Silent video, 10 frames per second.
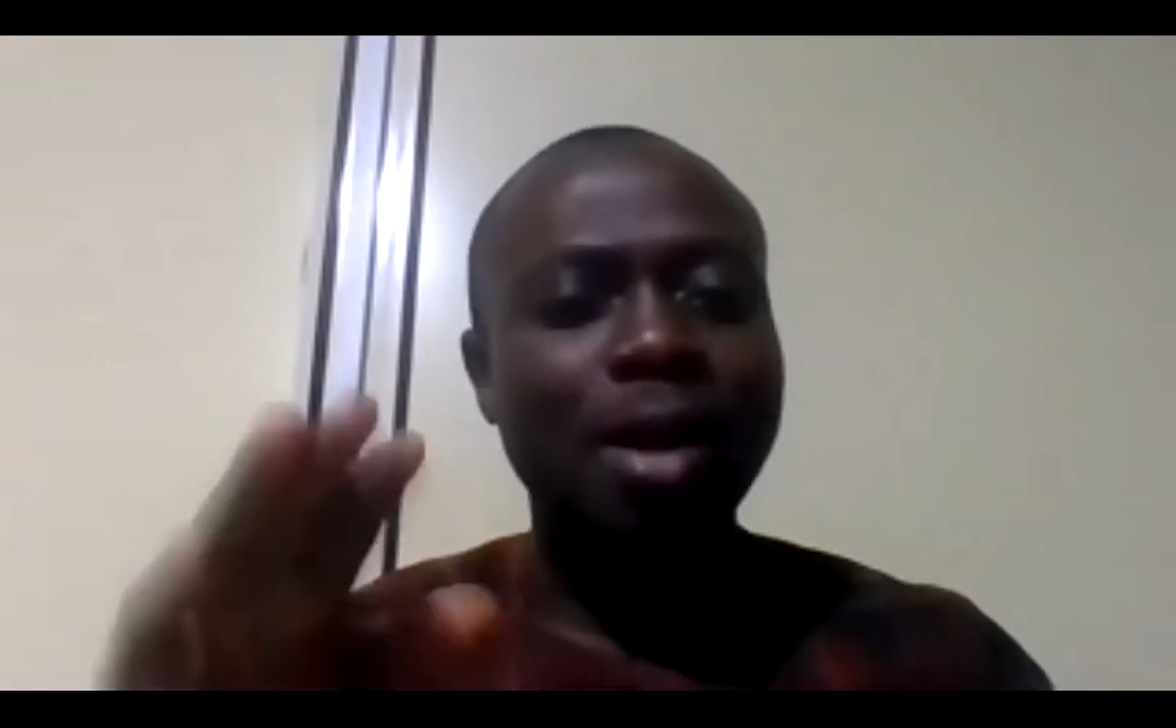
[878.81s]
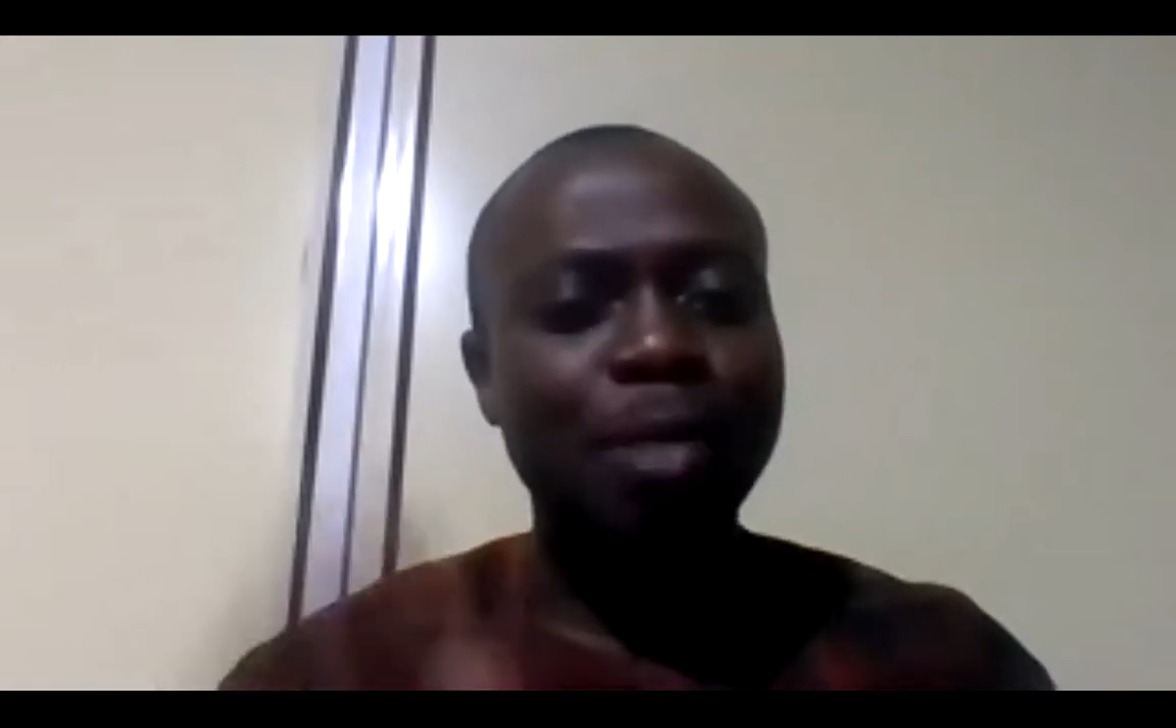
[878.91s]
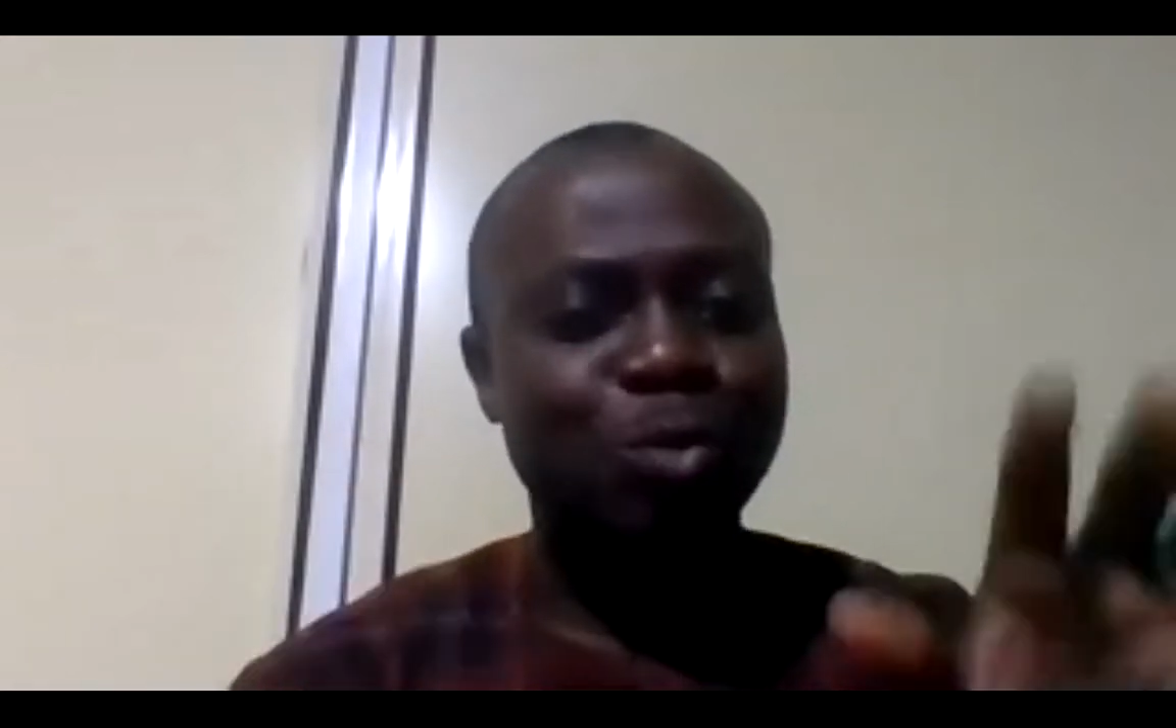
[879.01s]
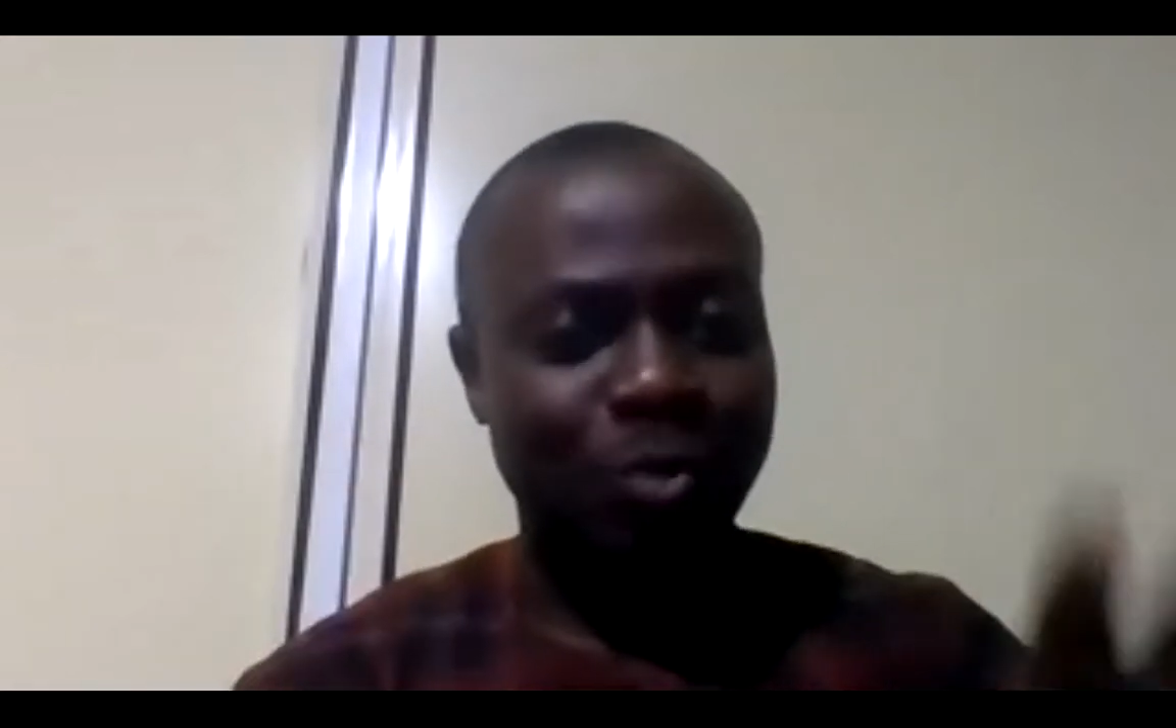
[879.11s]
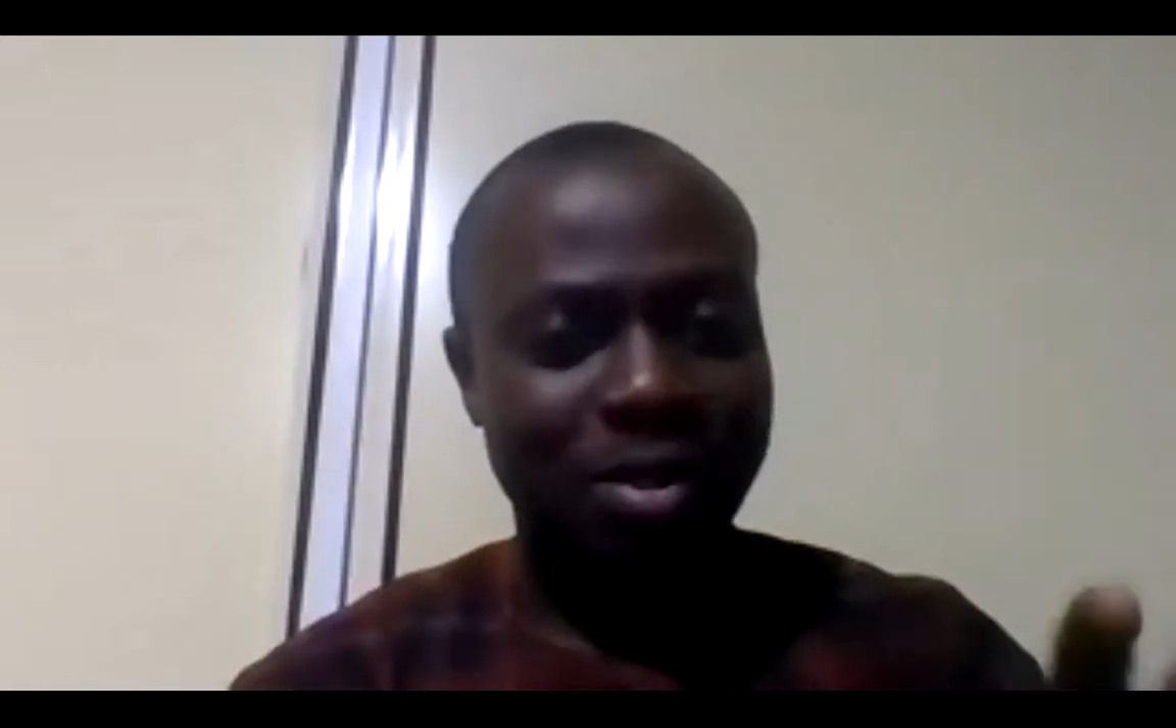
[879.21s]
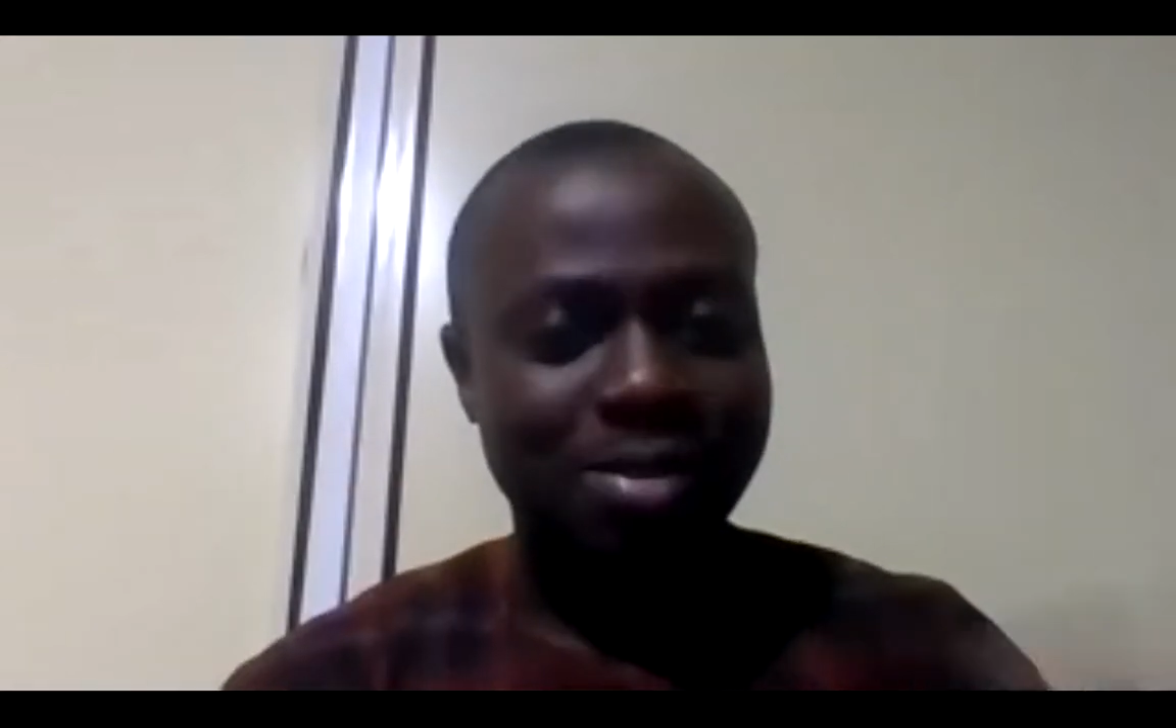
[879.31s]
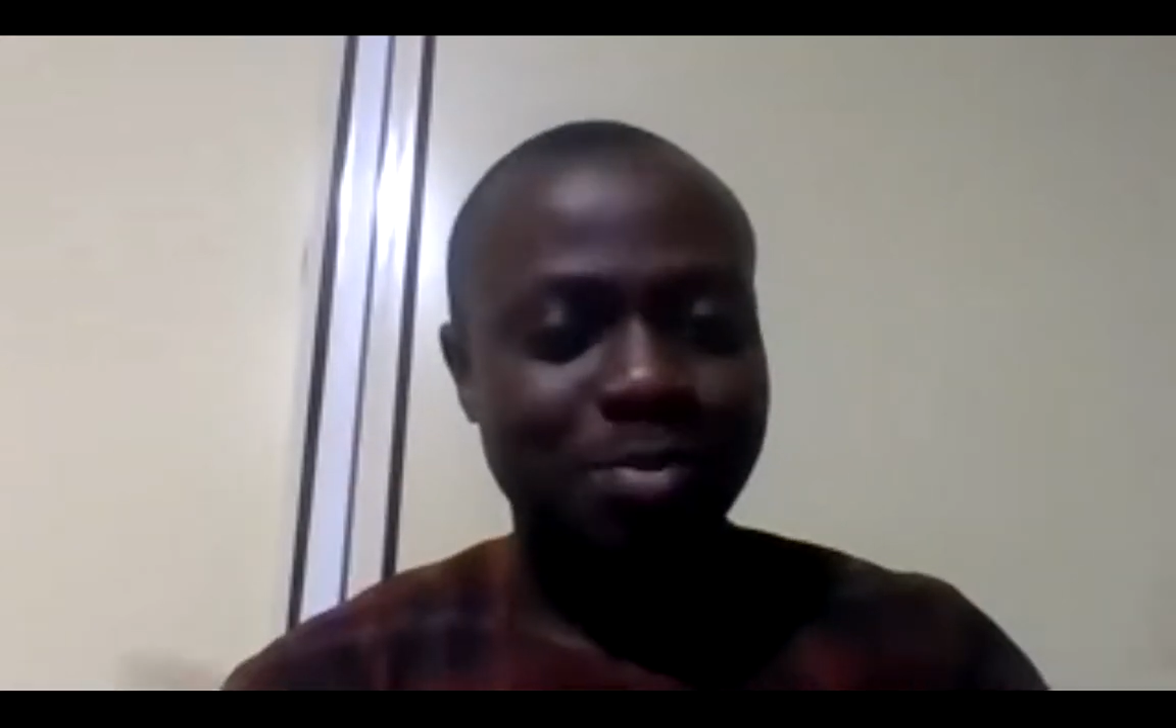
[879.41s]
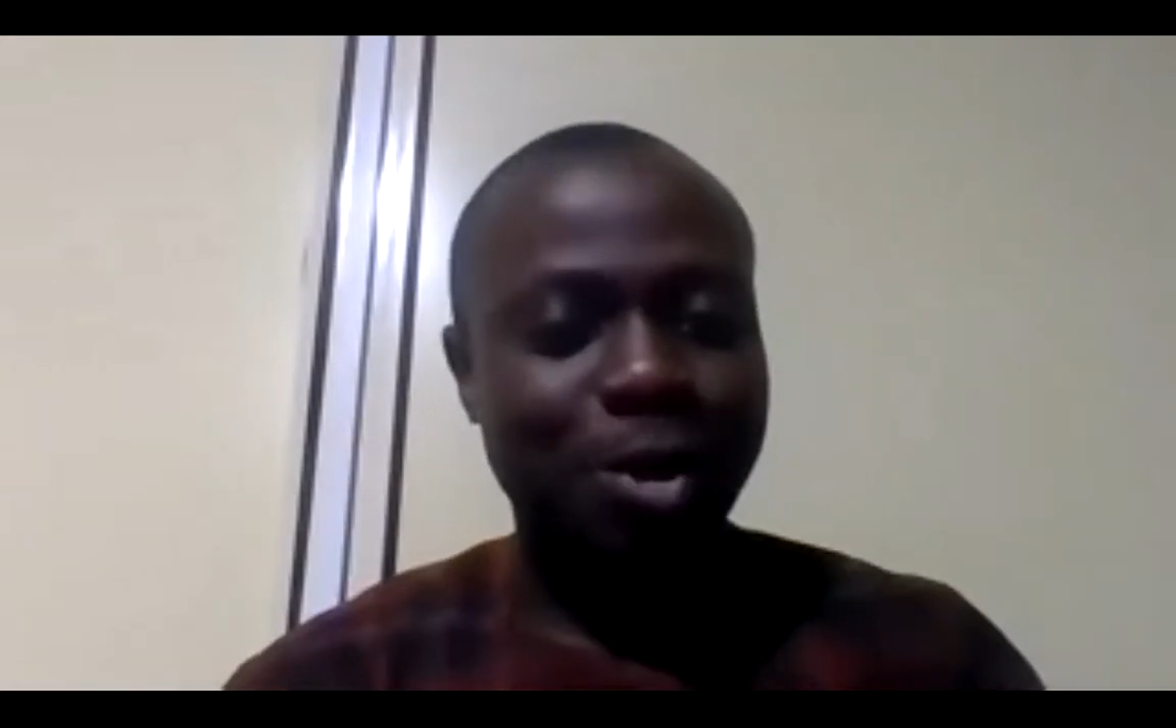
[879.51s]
them twins